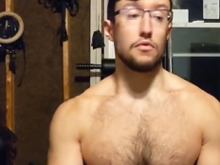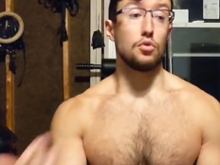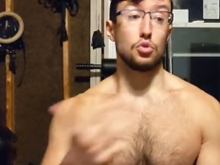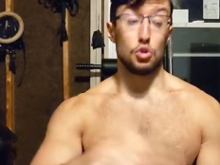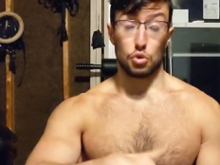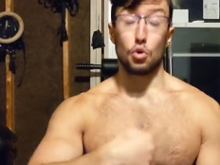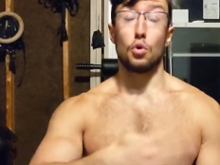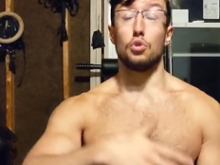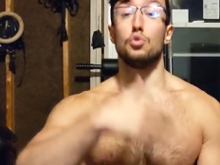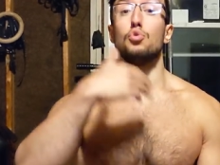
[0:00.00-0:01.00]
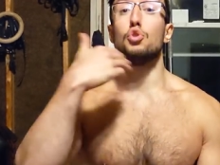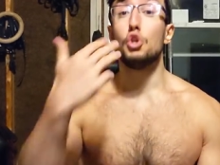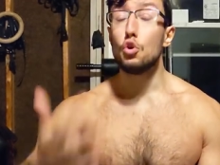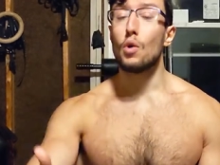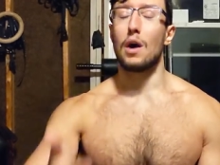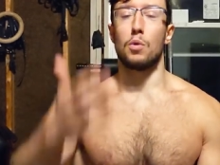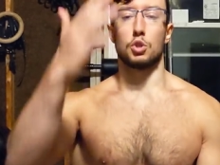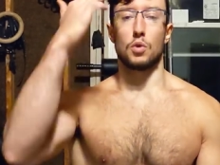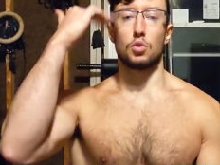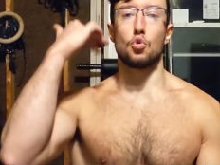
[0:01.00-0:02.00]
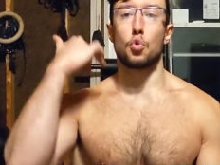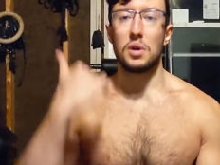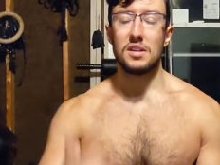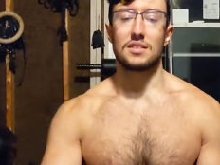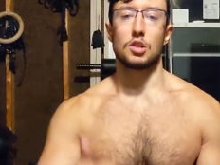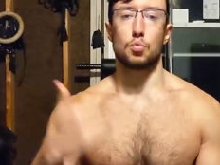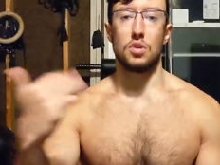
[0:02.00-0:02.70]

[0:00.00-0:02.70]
even though you knew I was going to criticize